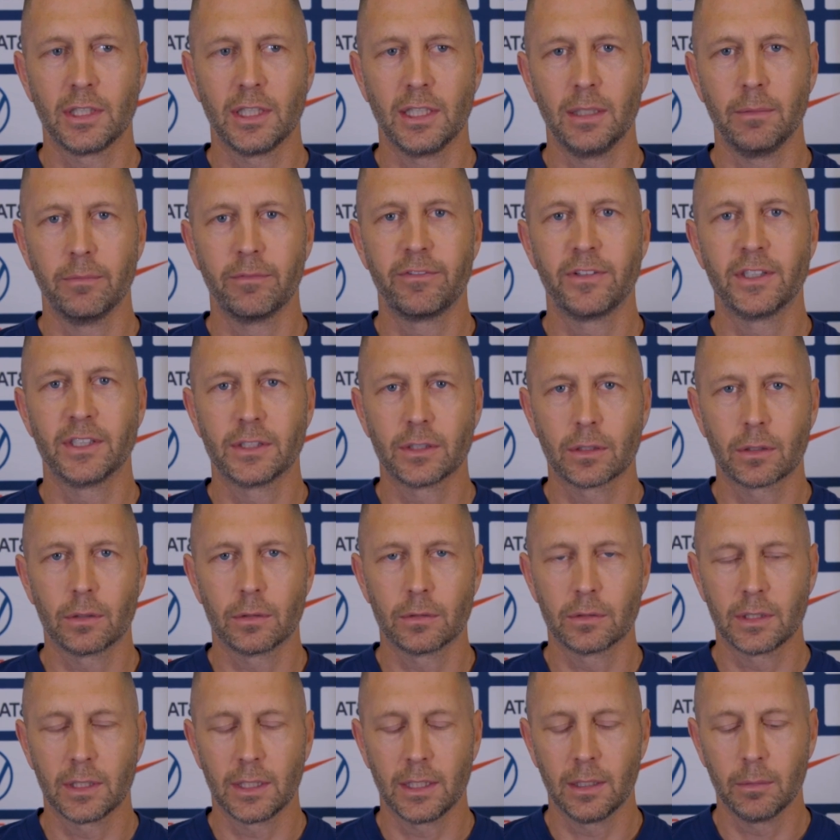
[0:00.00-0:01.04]
team,
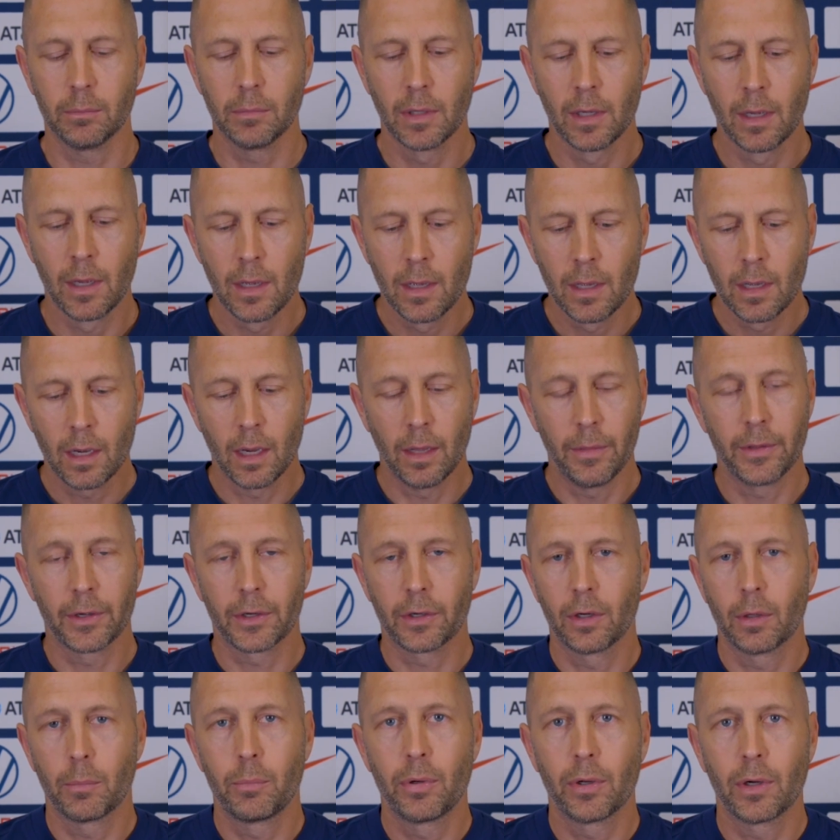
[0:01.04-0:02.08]
physical team, and they're
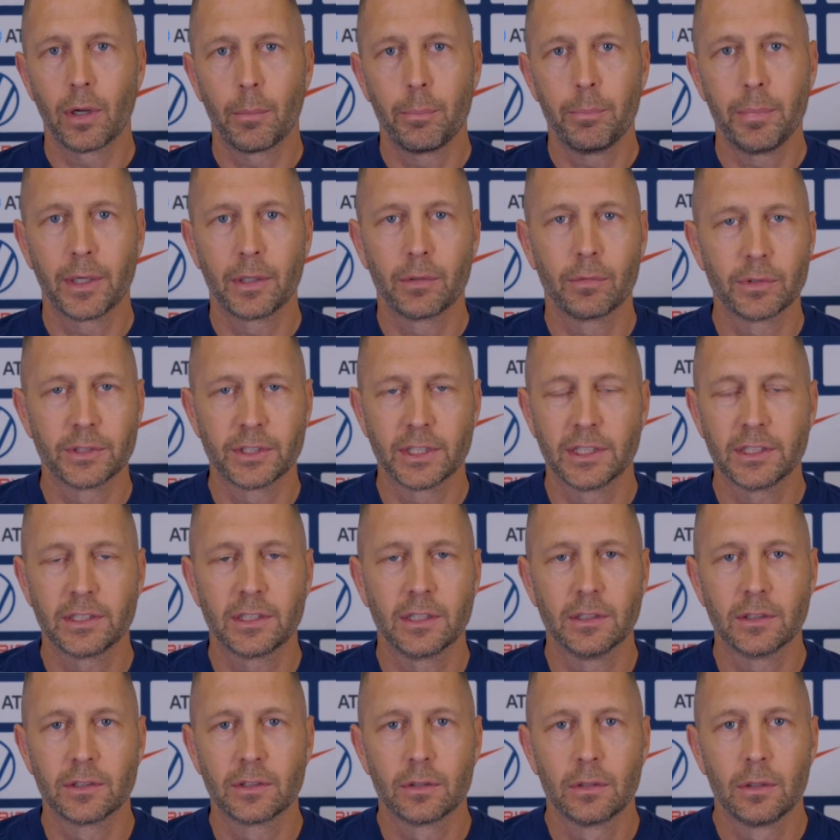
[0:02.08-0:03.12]
going to put up big
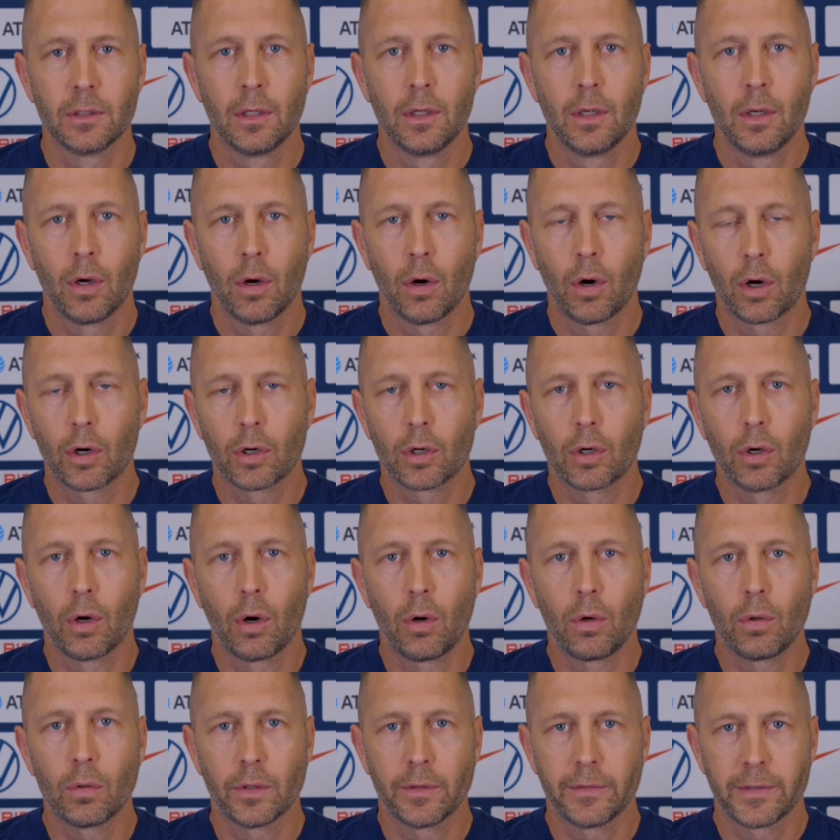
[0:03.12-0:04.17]
resistance. Our
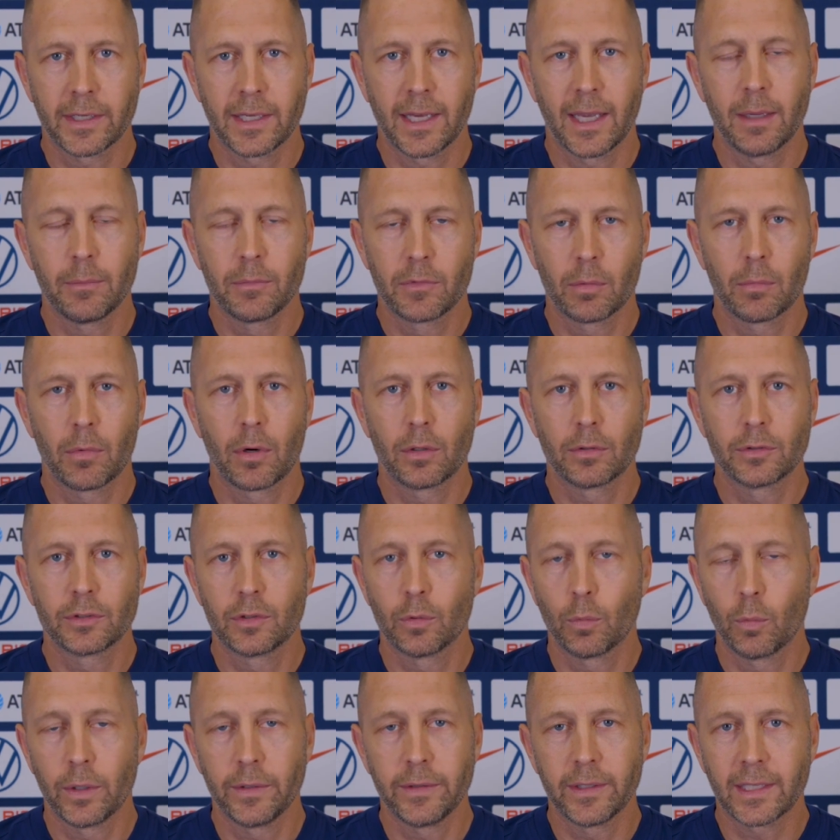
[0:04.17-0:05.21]
goal in the game tomorrow is
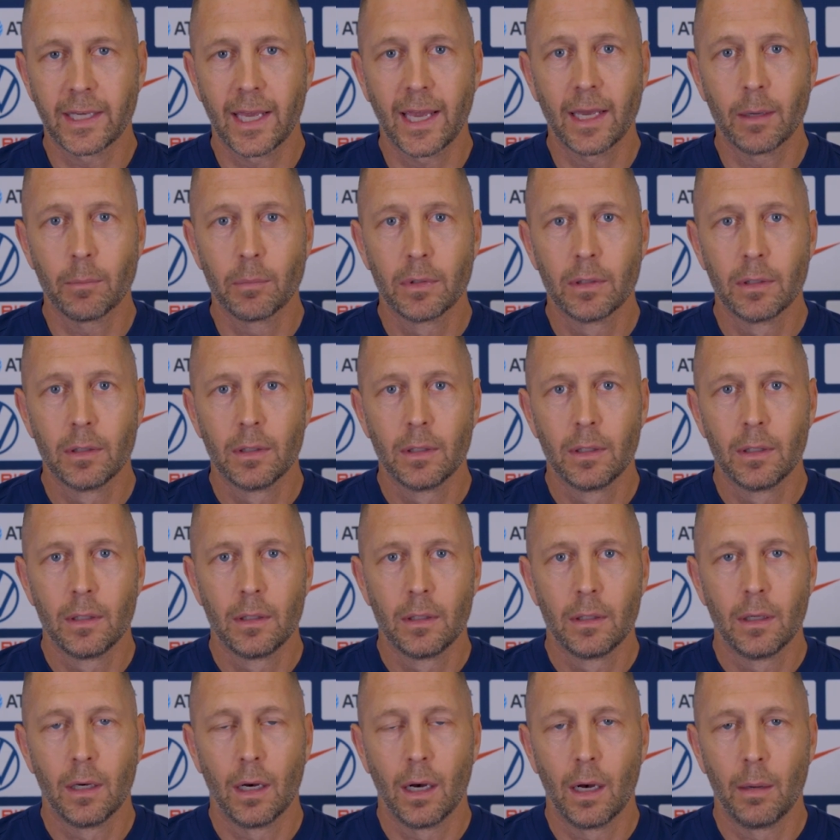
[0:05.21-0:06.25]
to win the game.
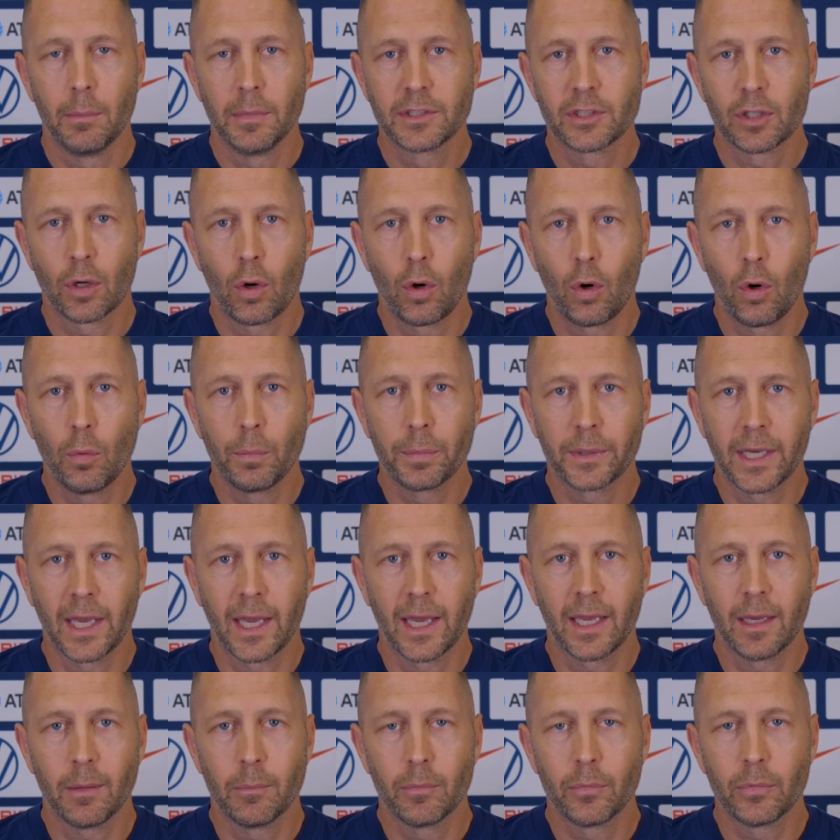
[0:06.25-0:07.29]
It's a home
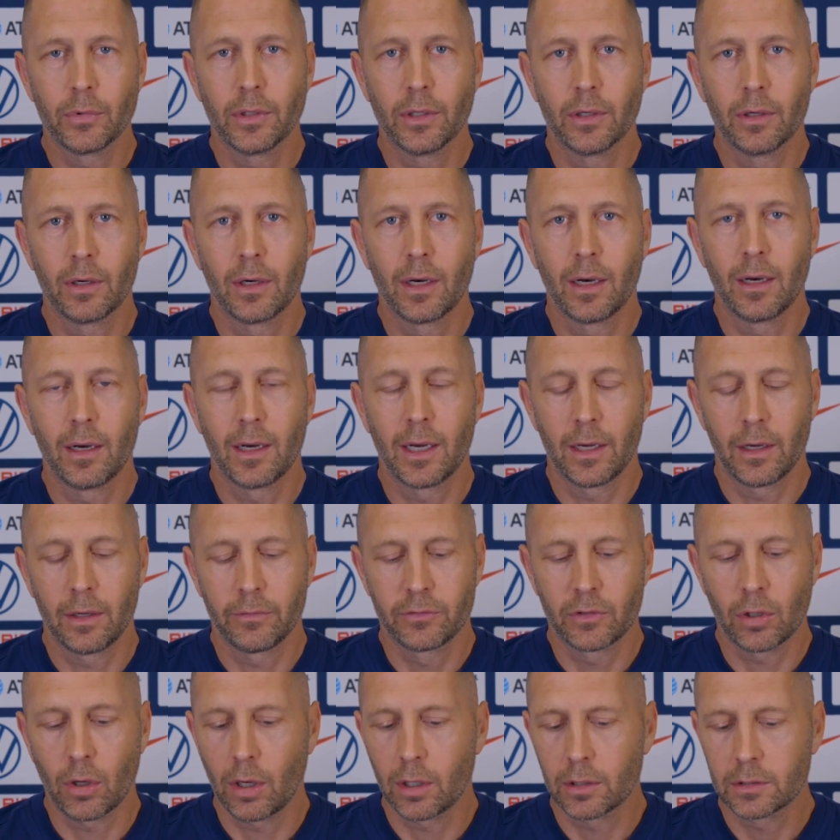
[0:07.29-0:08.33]
game. You know,
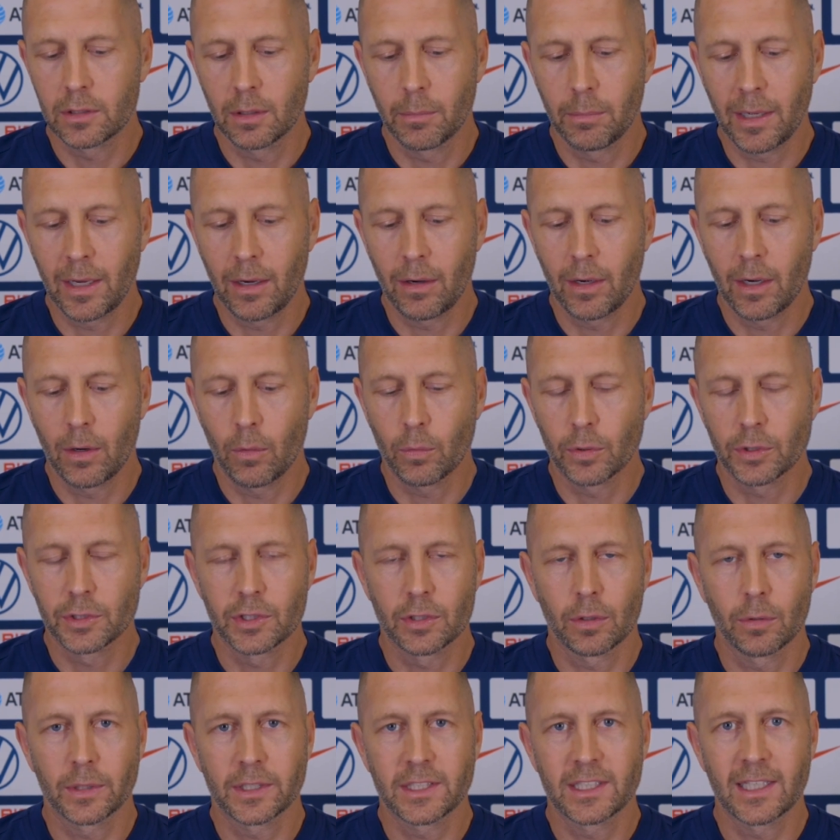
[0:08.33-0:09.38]
I've talked about how we're
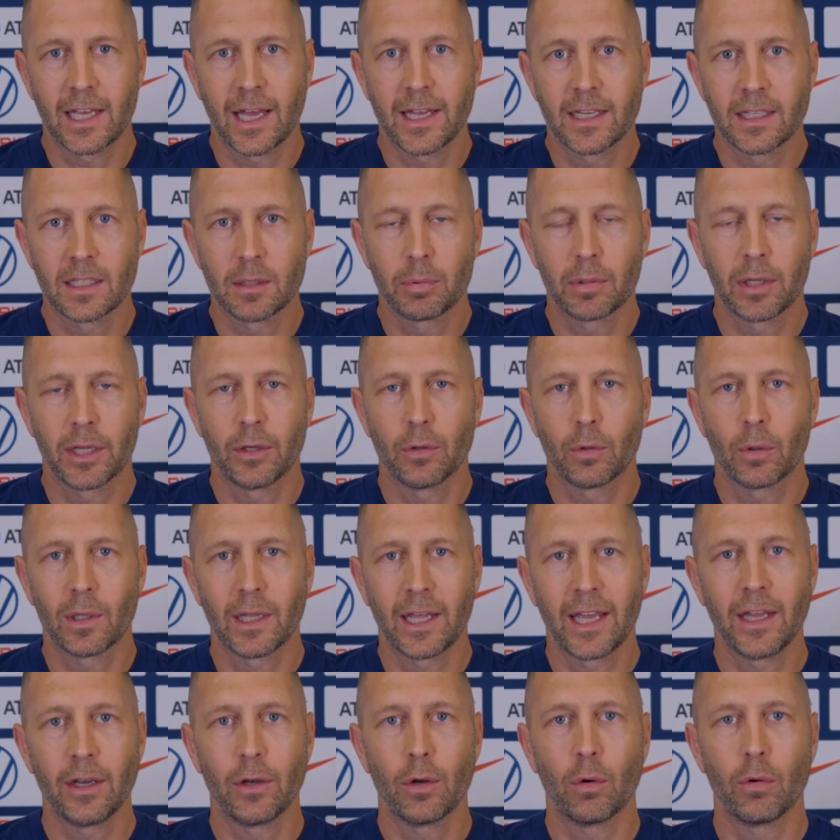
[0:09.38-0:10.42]
so excited to play in
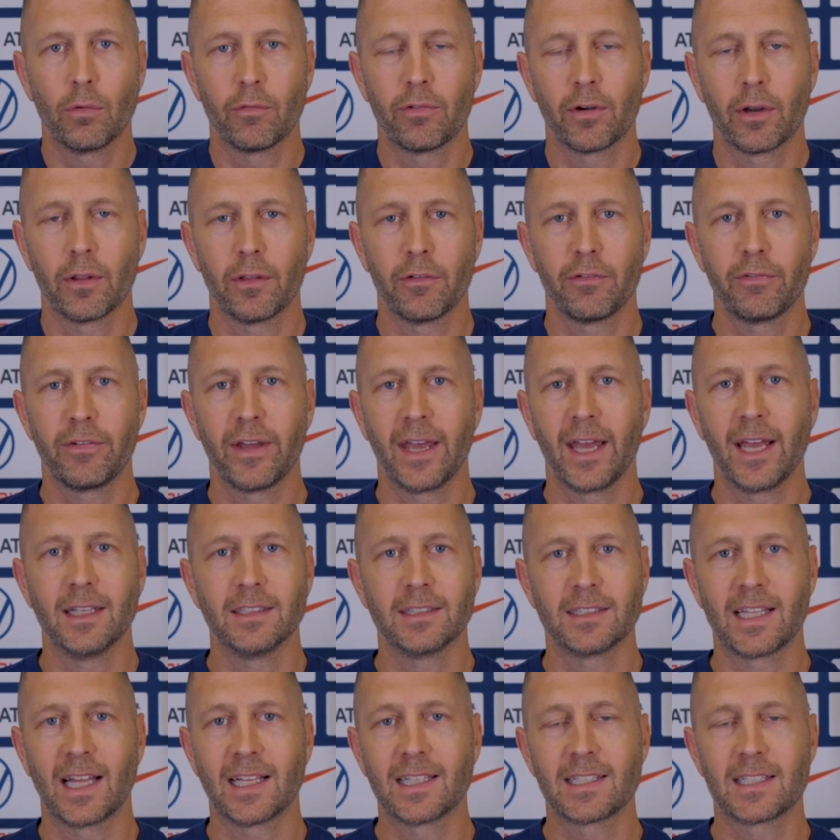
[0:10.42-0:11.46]
Orlando in front of the
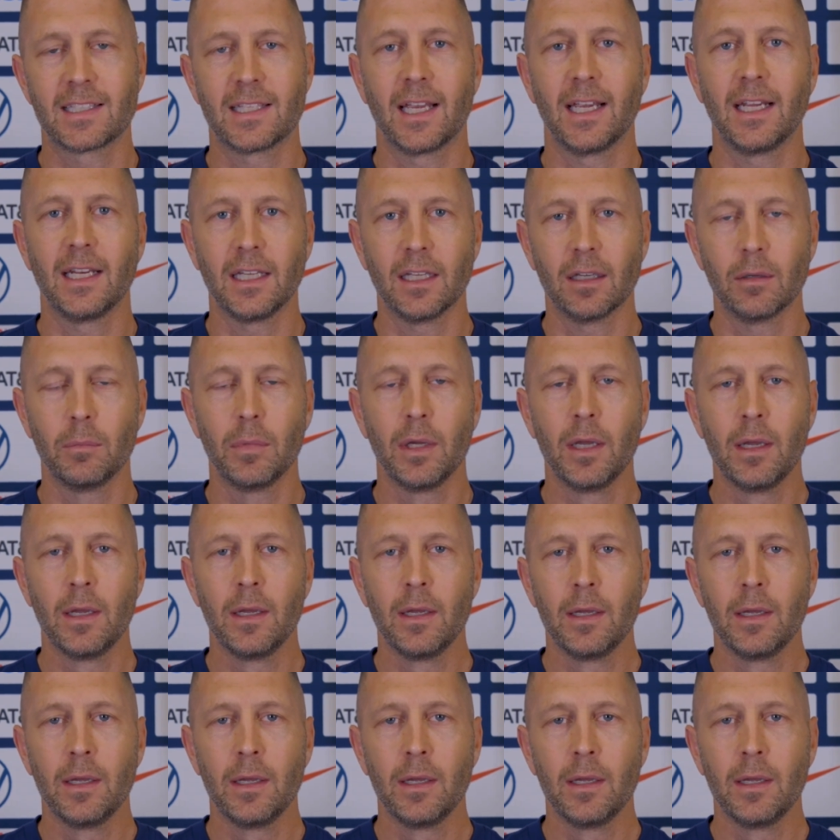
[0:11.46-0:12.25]
fans. That stadium,